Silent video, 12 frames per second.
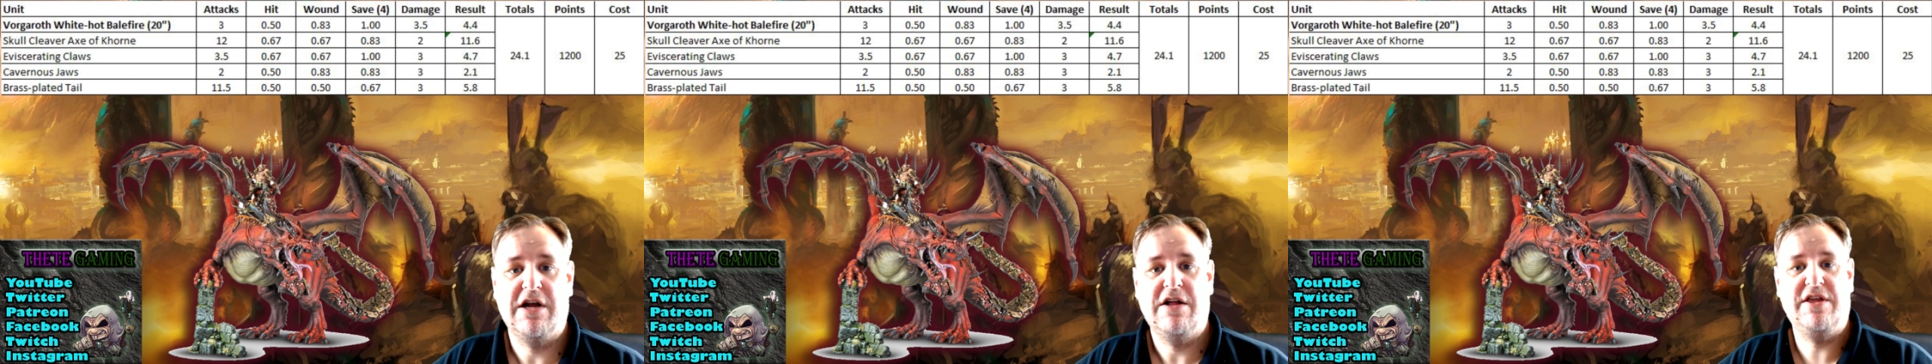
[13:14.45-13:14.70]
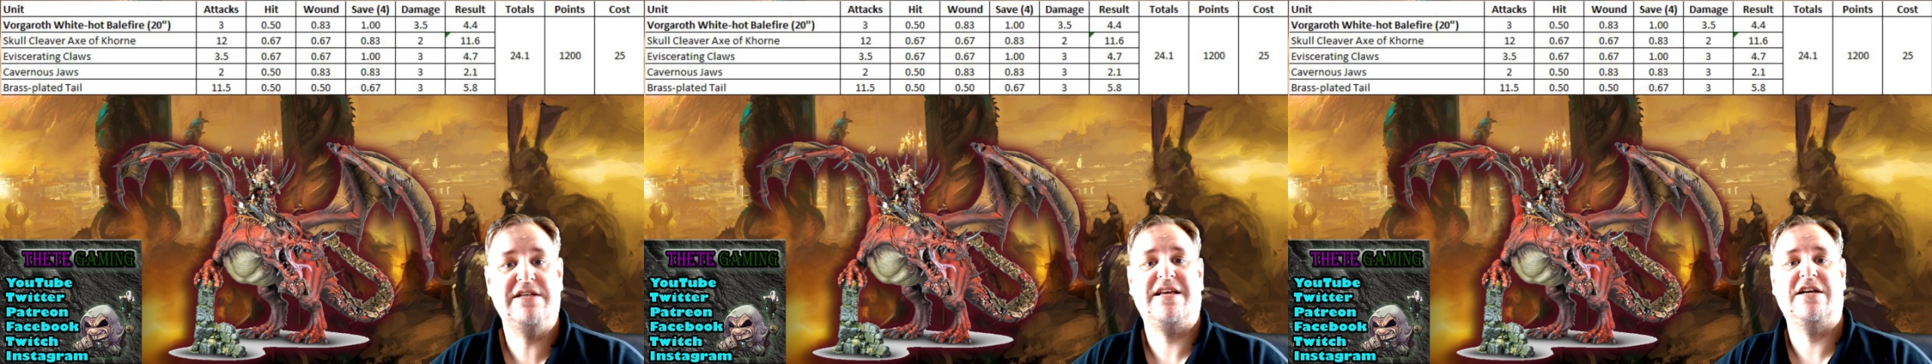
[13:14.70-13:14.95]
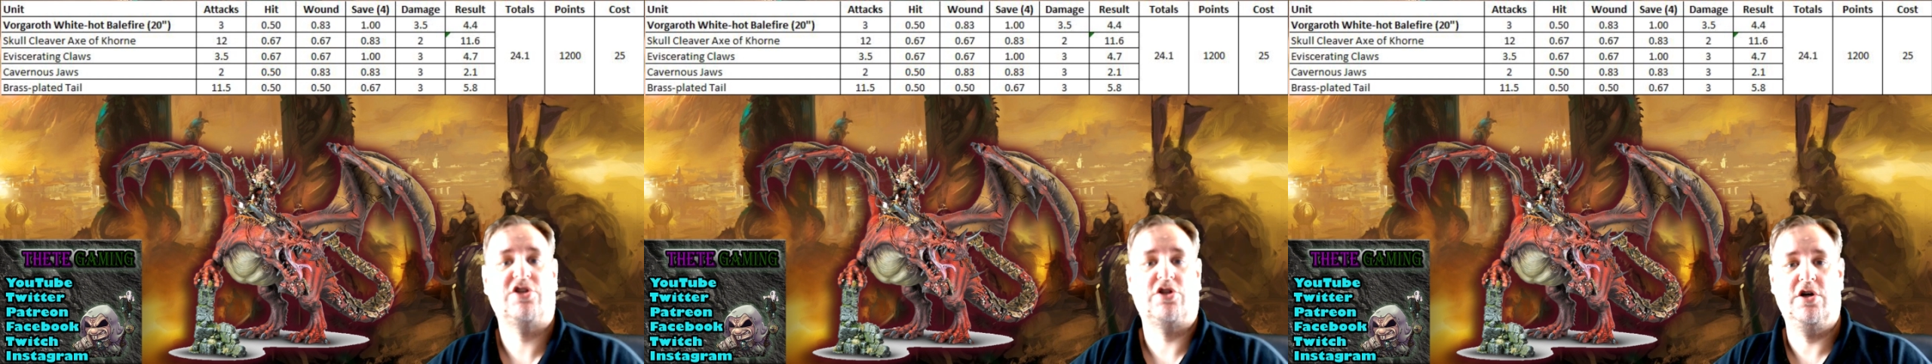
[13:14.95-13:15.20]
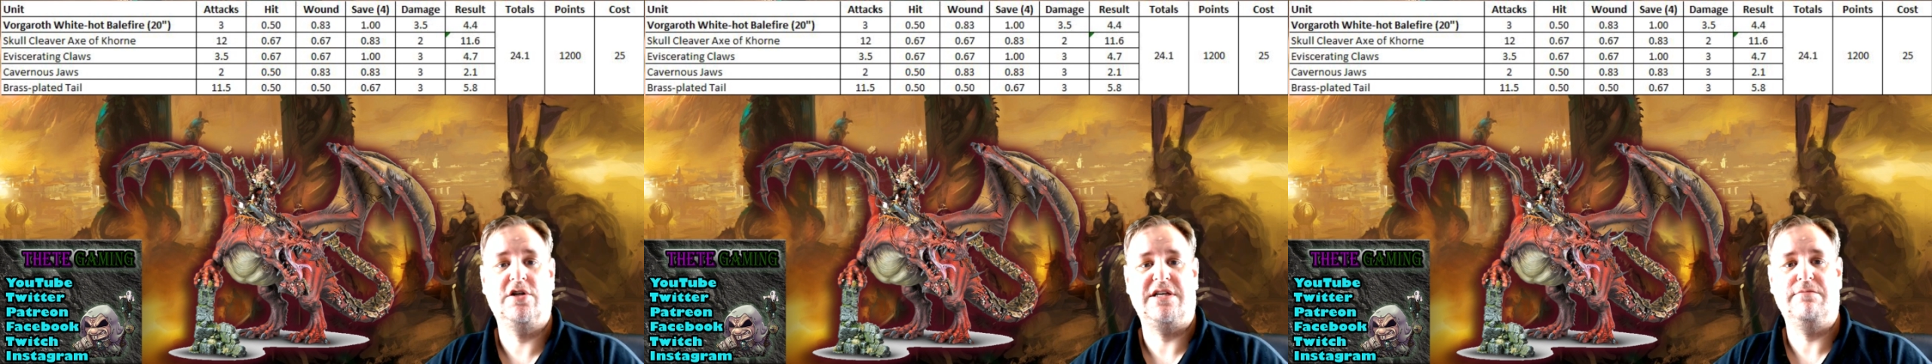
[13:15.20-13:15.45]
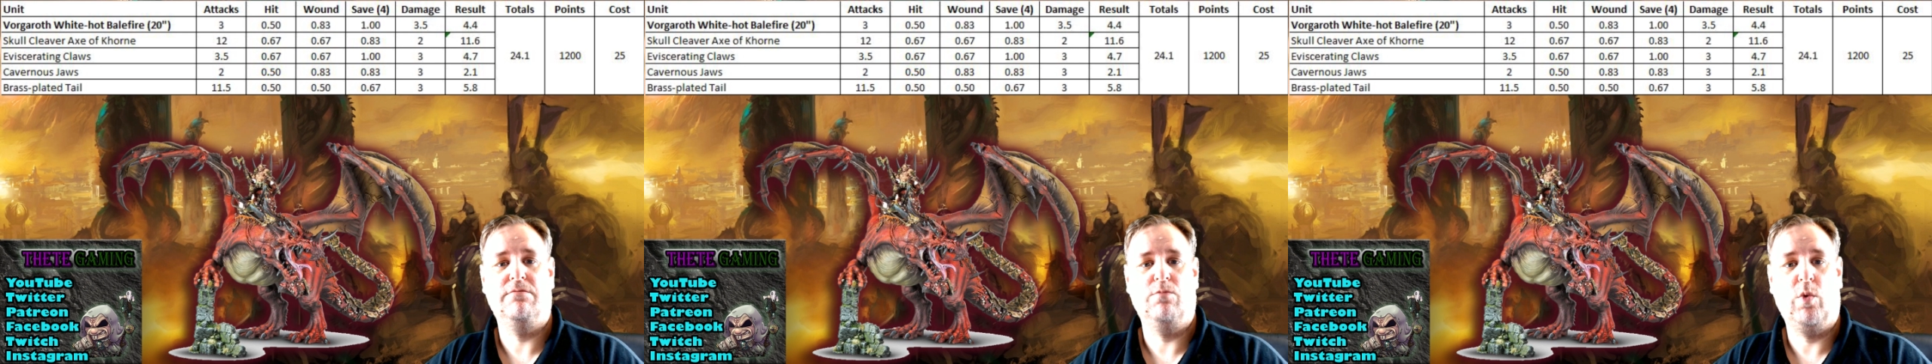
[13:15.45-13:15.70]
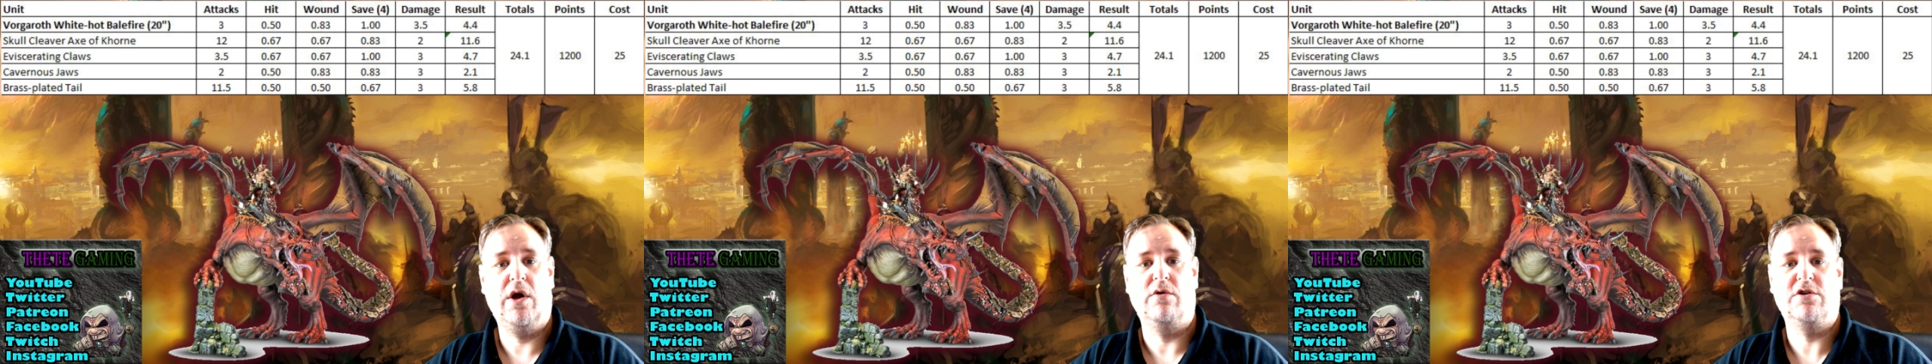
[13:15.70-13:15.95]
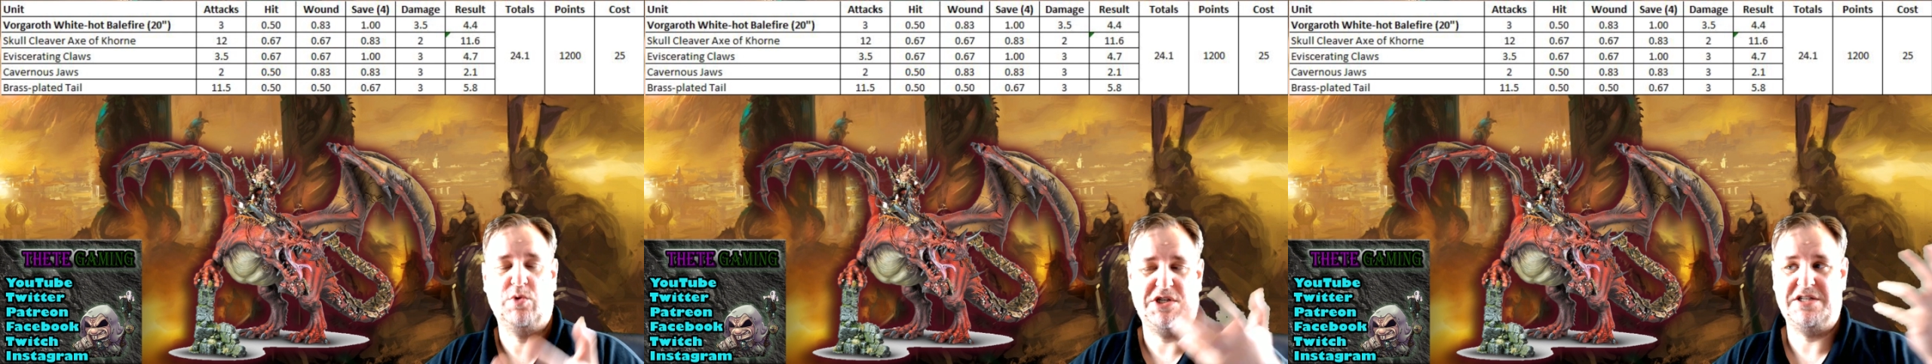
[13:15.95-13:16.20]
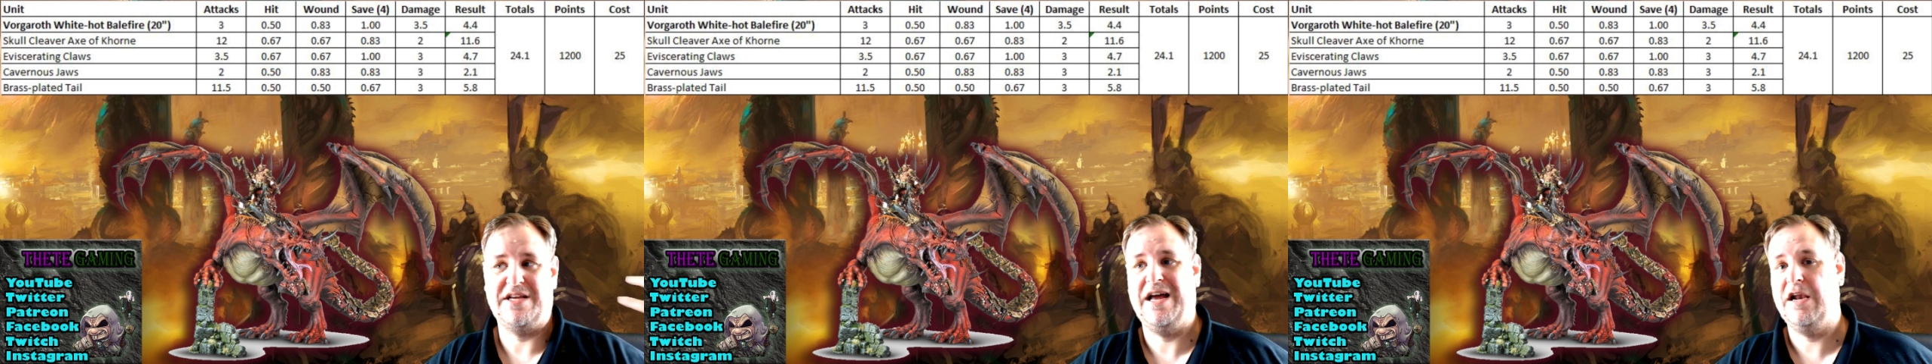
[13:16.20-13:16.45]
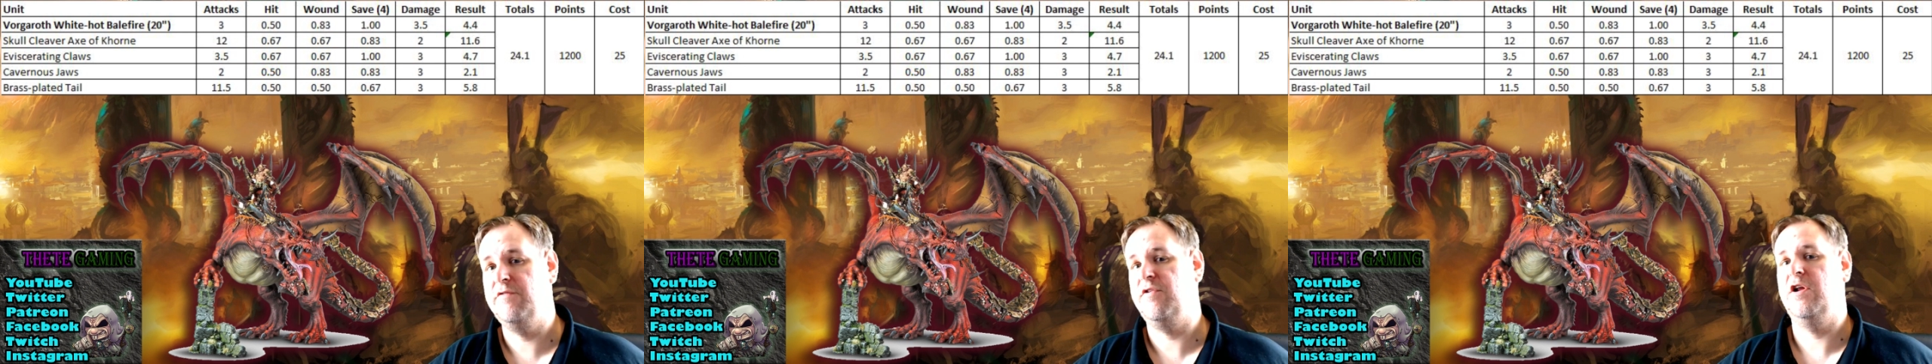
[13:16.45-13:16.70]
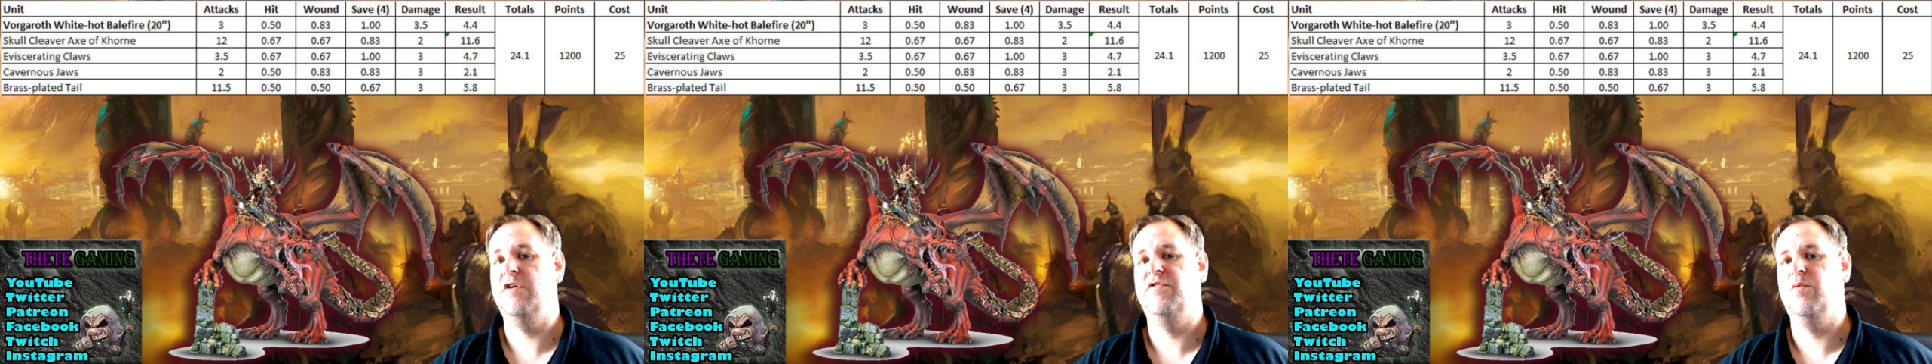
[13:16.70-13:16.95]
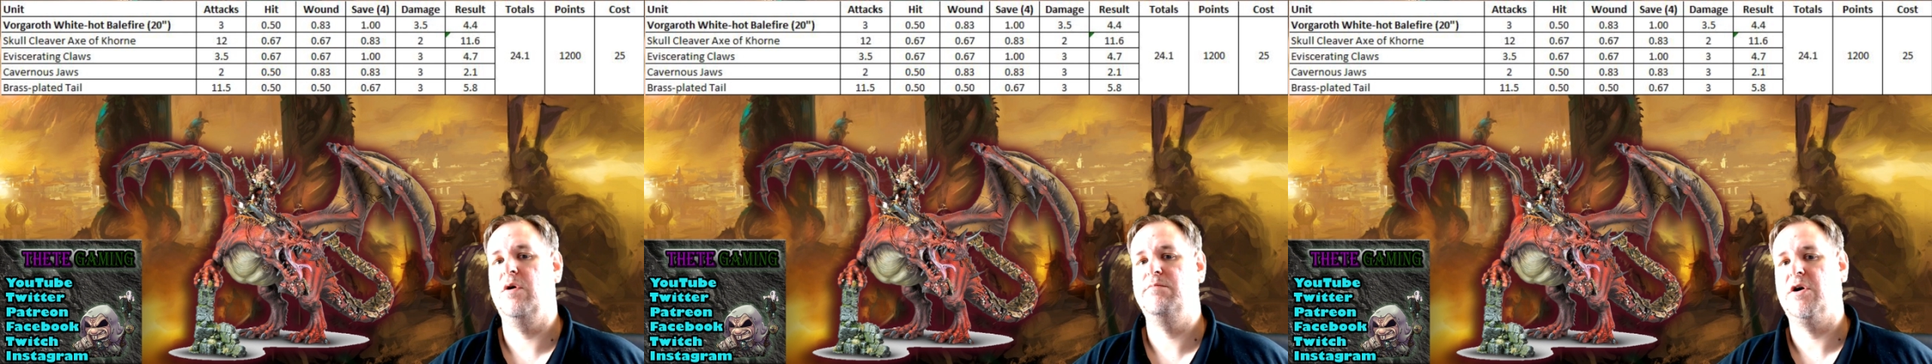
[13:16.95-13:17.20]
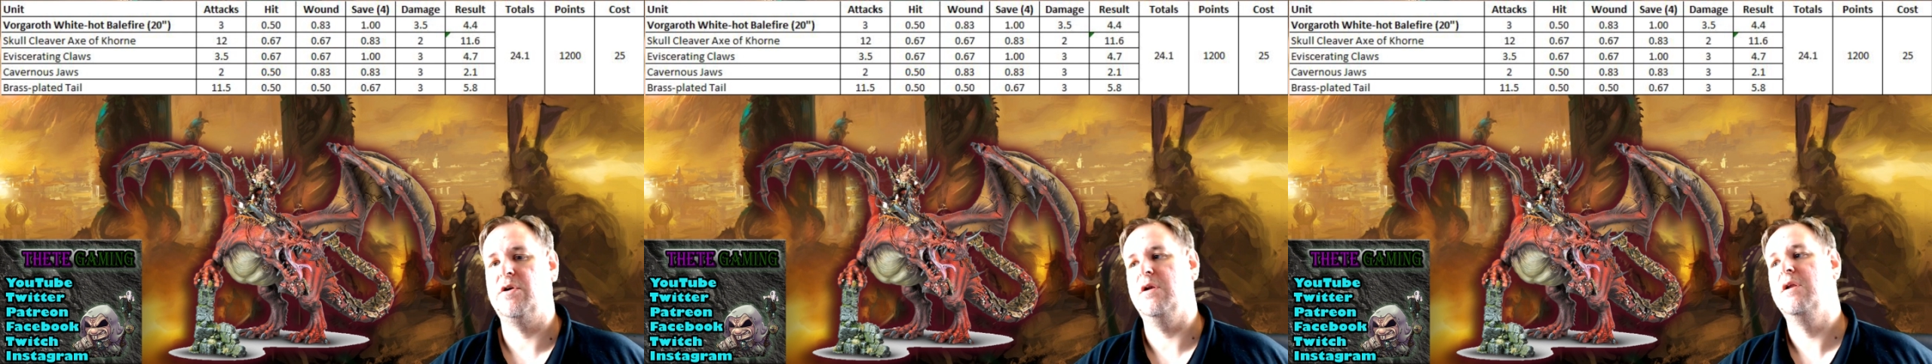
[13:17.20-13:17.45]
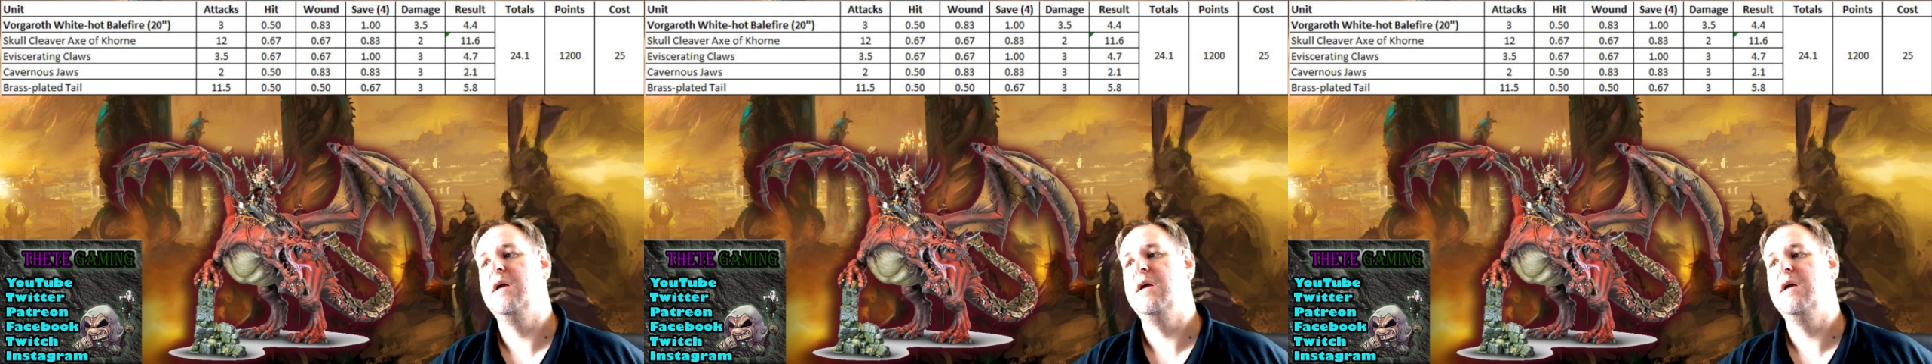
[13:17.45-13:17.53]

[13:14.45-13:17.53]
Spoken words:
This has 30 wounds, which is a hell of a lot for one model.